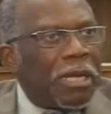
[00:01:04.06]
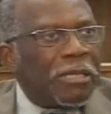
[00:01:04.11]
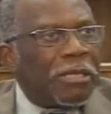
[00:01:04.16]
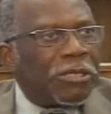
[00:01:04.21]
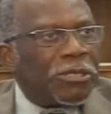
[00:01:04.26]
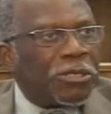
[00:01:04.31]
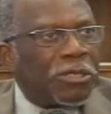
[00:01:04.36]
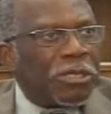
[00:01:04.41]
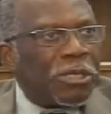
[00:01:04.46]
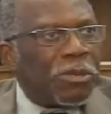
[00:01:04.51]

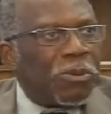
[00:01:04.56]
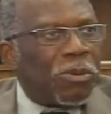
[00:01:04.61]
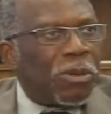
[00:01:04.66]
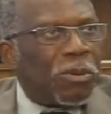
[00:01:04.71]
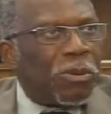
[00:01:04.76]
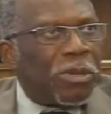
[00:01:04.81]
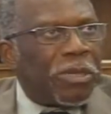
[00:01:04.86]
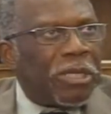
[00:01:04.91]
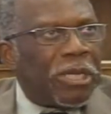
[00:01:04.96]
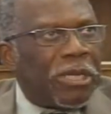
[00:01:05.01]
Initially,
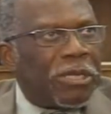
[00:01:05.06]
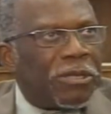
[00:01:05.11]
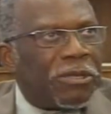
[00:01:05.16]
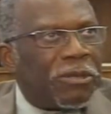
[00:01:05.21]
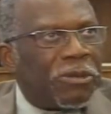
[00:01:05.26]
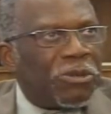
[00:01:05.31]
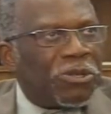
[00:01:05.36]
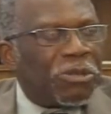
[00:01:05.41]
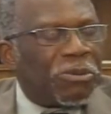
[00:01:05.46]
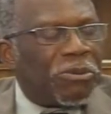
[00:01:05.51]
what we need to
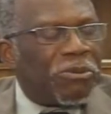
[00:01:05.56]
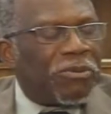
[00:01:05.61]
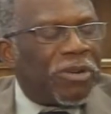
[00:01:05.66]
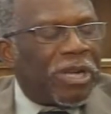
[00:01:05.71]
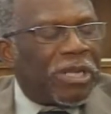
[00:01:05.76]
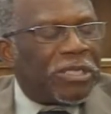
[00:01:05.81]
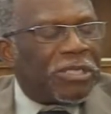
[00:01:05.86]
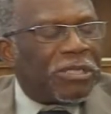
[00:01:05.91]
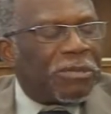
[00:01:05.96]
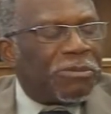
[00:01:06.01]
do is to
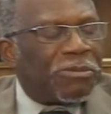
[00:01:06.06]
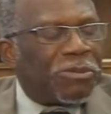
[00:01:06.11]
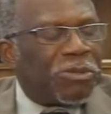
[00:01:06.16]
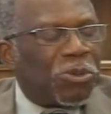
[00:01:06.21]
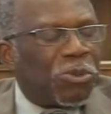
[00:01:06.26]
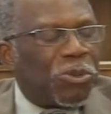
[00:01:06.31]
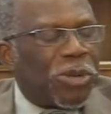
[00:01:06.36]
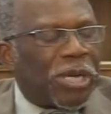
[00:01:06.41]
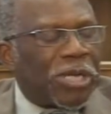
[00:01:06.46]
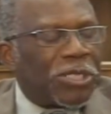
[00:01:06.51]
provide some
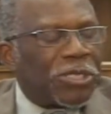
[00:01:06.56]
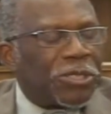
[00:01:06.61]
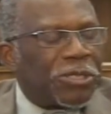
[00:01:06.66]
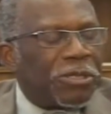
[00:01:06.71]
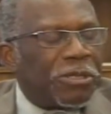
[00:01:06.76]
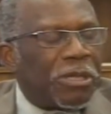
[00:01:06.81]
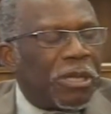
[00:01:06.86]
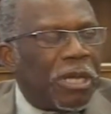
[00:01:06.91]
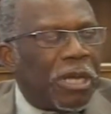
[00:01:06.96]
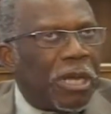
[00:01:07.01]

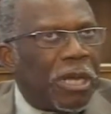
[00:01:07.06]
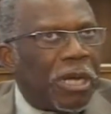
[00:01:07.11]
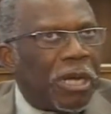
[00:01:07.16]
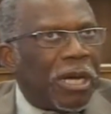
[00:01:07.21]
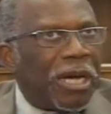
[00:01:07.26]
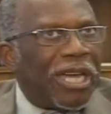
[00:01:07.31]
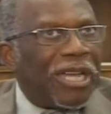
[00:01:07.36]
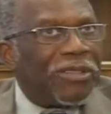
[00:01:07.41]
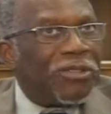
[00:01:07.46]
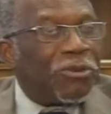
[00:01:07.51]
direction
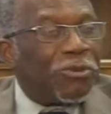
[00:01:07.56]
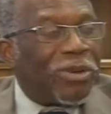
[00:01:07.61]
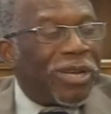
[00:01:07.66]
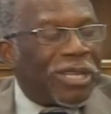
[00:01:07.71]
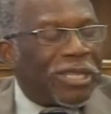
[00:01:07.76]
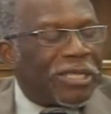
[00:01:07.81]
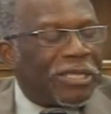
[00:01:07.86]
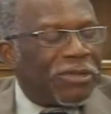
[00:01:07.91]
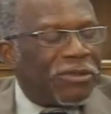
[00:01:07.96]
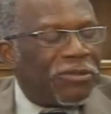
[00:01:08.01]
and
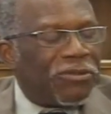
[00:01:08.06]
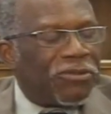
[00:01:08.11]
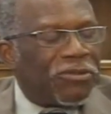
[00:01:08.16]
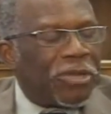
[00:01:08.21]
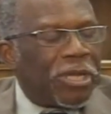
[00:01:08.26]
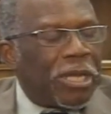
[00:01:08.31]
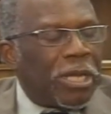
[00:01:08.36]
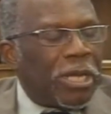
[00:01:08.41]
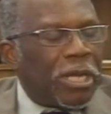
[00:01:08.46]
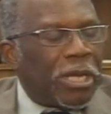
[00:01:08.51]
directives